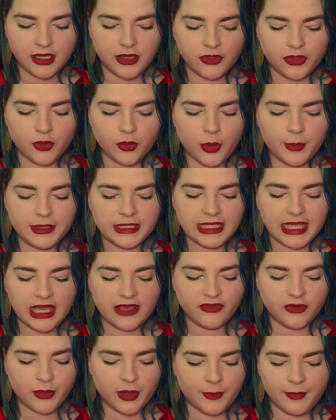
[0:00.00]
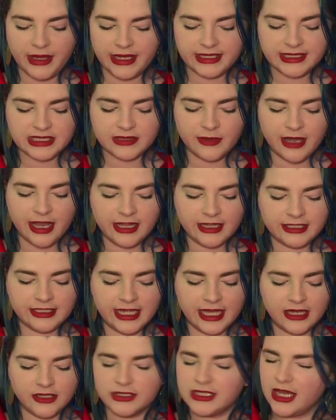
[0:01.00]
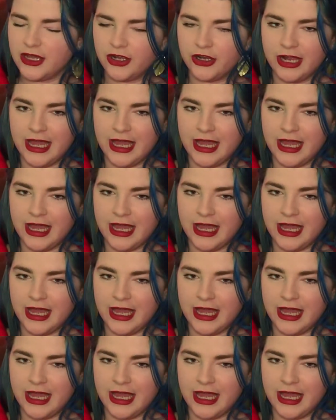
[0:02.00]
The woman gave him a big smile and held out her